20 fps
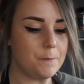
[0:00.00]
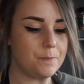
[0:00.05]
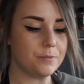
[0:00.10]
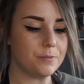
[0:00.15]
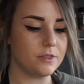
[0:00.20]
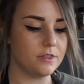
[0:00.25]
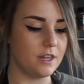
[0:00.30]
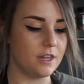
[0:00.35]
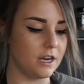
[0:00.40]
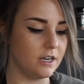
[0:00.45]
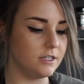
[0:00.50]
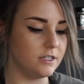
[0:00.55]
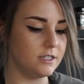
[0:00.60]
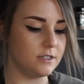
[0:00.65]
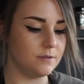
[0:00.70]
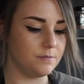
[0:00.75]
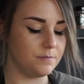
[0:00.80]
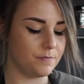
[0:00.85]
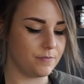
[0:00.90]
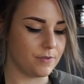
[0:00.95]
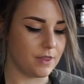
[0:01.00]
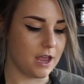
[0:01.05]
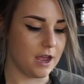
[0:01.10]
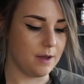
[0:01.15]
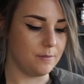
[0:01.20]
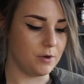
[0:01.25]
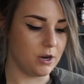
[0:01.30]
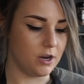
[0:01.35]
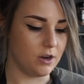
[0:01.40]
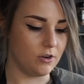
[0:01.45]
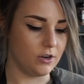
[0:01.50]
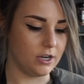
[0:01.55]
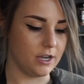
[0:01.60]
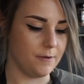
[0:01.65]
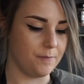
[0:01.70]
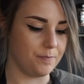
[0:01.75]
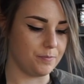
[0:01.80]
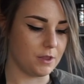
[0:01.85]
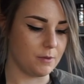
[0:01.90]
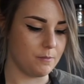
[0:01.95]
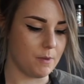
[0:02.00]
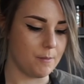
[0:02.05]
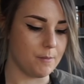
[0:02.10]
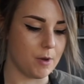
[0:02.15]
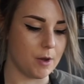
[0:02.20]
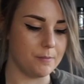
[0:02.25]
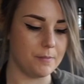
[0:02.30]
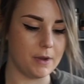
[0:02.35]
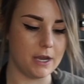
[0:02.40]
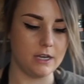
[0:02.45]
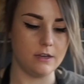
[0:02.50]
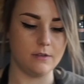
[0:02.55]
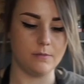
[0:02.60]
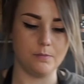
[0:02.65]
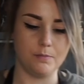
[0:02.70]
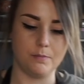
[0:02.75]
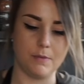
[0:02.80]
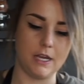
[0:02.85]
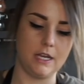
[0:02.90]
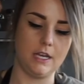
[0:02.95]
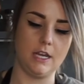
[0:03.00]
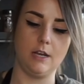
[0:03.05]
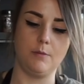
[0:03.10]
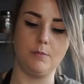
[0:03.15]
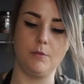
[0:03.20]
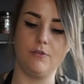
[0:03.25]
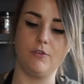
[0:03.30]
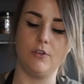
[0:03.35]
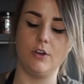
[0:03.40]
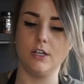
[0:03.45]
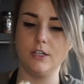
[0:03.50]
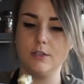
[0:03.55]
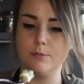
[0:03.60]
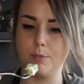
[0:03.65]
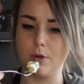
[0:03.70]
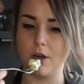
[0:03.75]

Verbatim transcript: That is, I'm not, okay, my mom might, might hate me for this, but